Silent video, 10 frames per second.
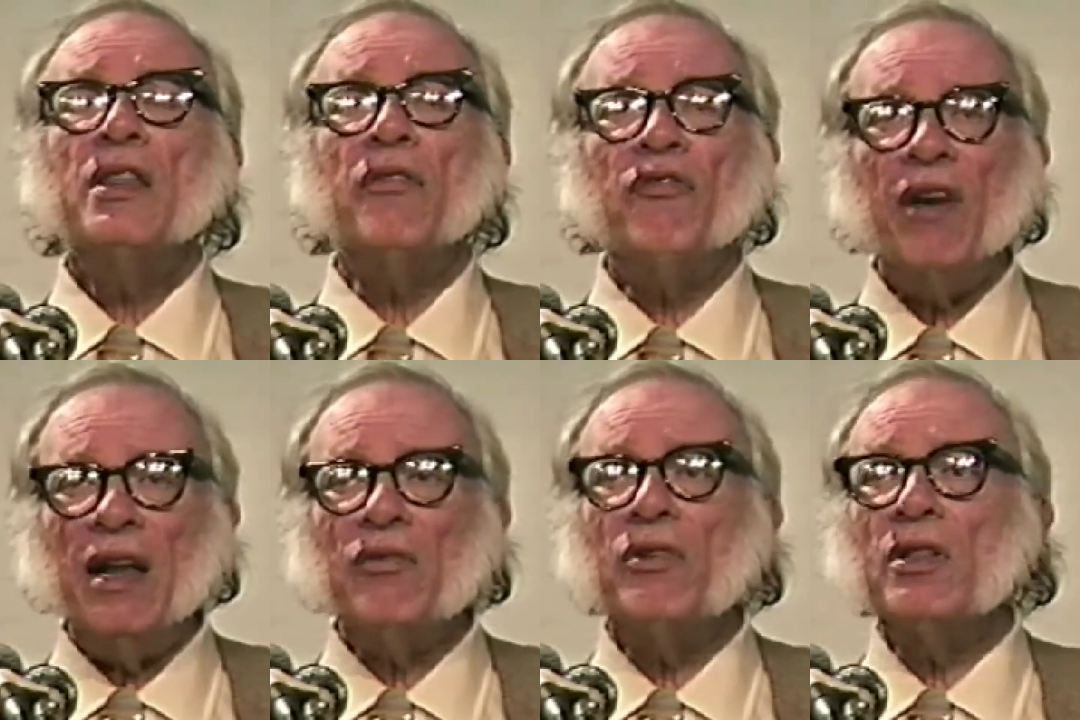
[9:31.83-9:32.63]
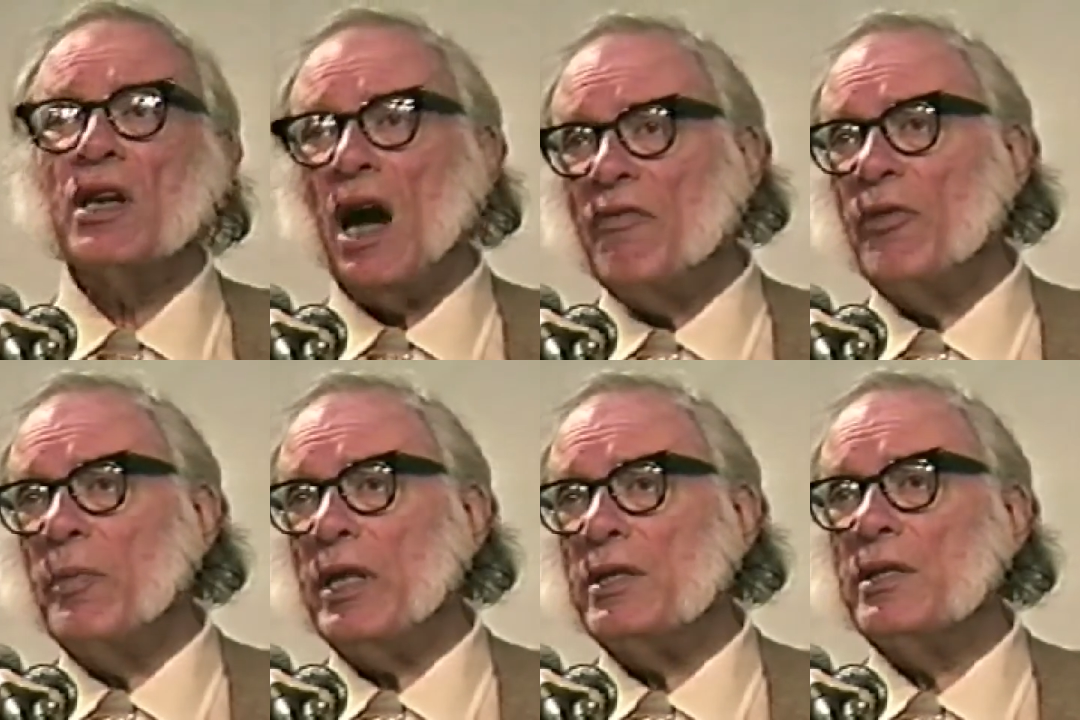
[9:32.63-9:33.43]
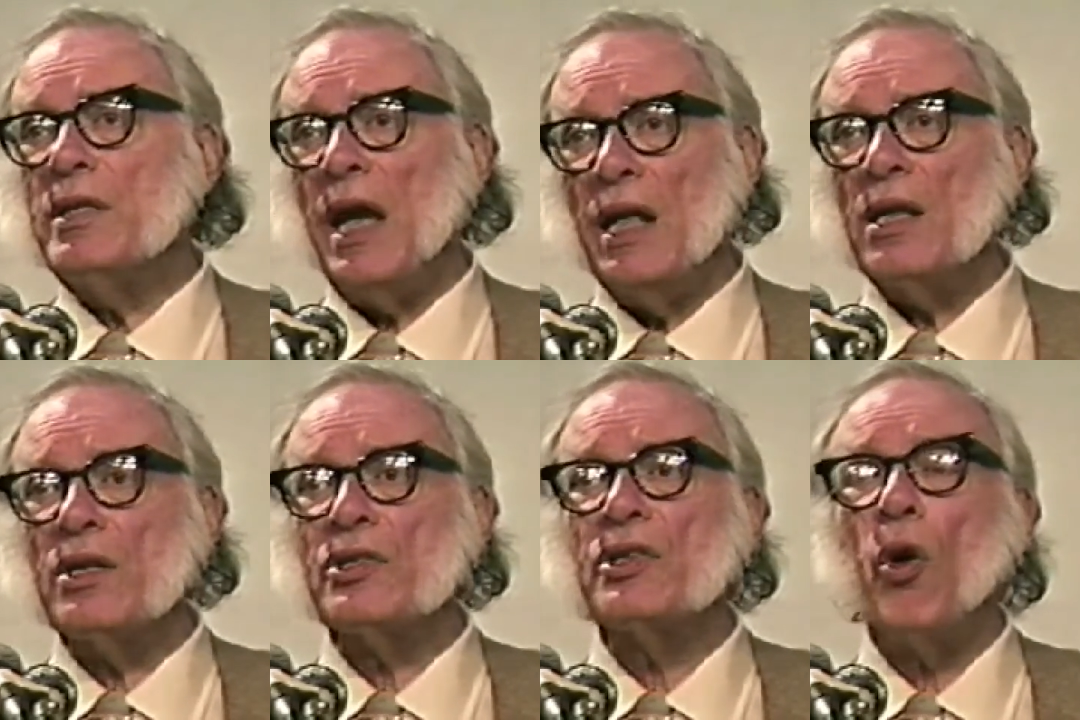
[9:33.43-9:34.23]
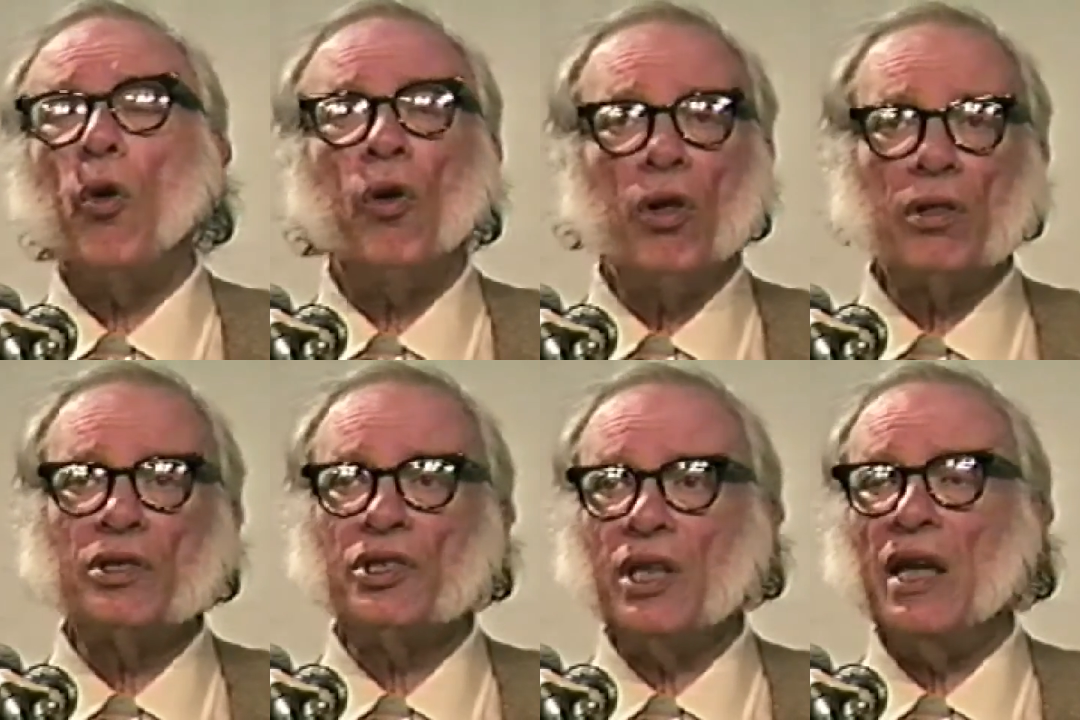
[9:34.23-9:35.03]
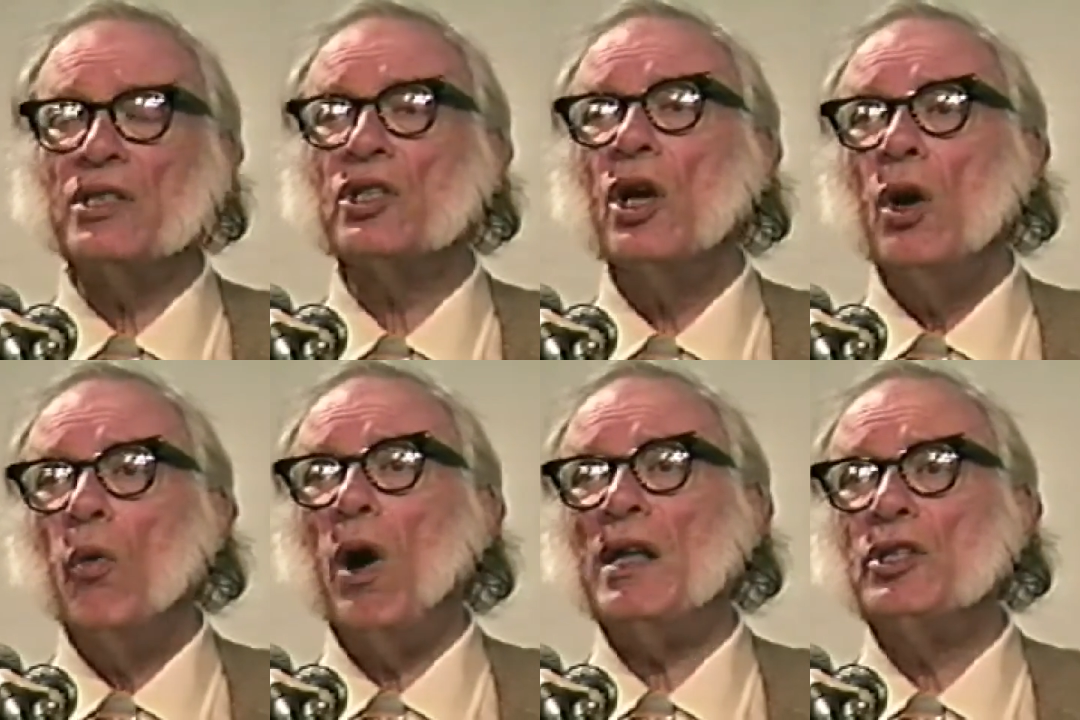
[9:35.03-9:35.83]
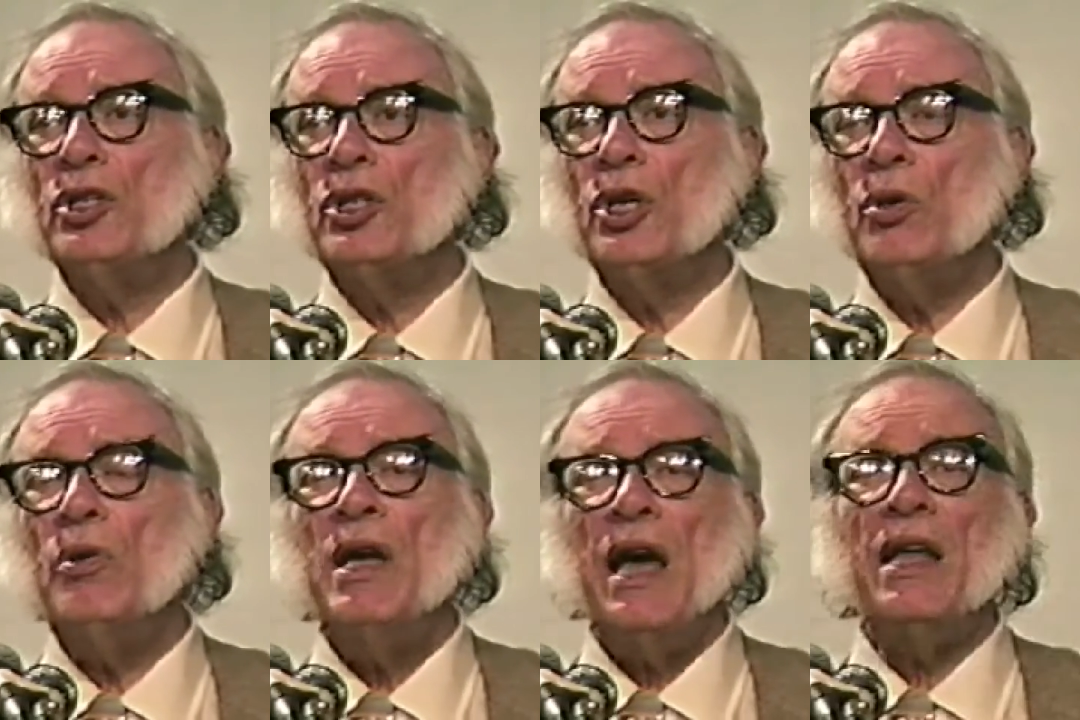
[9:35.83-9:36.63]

the federal government tells all the states what to do,